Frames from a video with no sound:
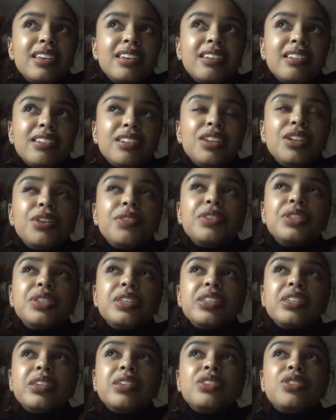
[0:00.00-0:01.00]
it's
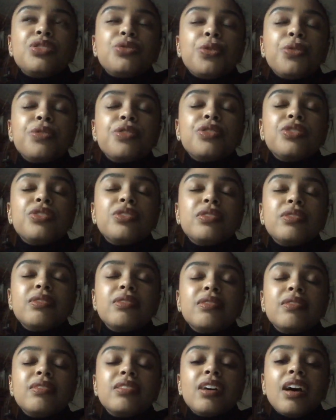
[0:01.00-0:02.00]
a
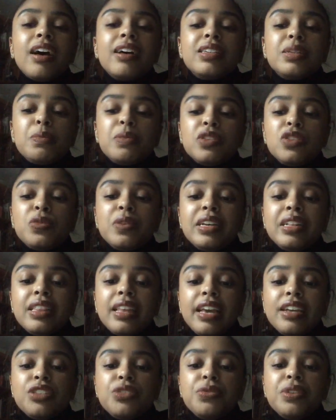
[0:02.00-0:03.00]
toss-up between,
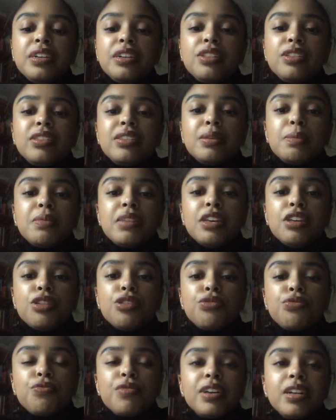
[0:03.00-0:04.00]
doing something
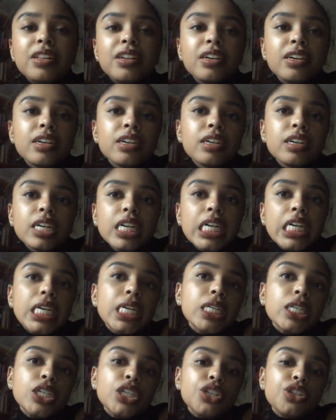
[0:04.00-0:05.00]

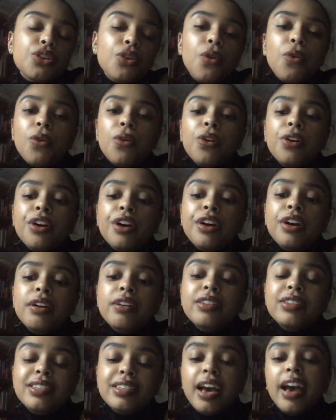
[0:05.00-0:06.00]
thriller-ish or
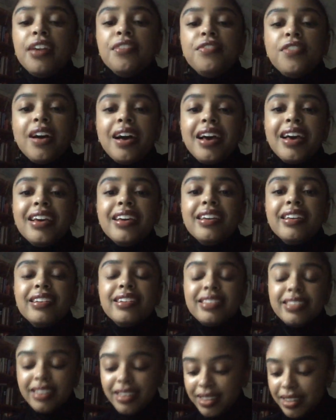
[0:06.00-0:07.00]
sci-fi,
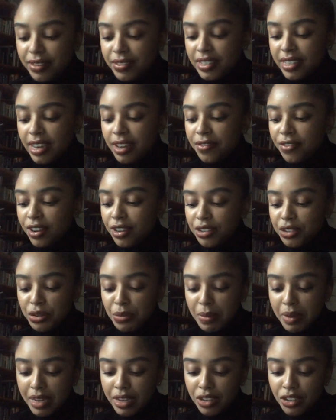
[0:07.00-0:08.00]
because I love sci-fi so
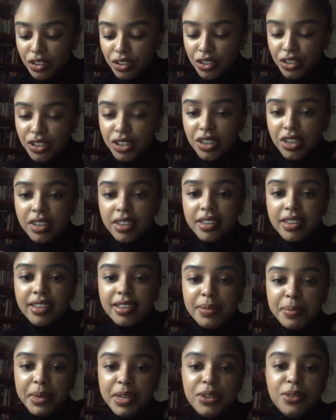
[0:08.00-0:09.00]
much.
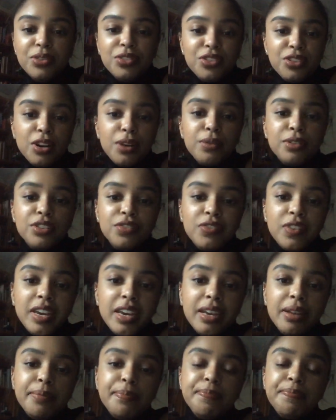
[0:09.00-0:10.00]
I'm a huge Star Wars
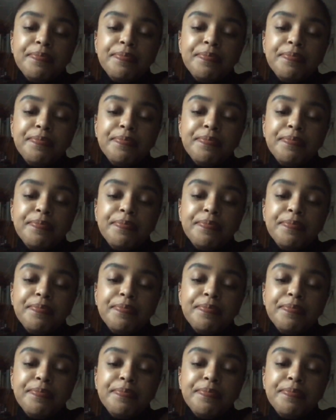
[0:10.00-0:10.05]
fan.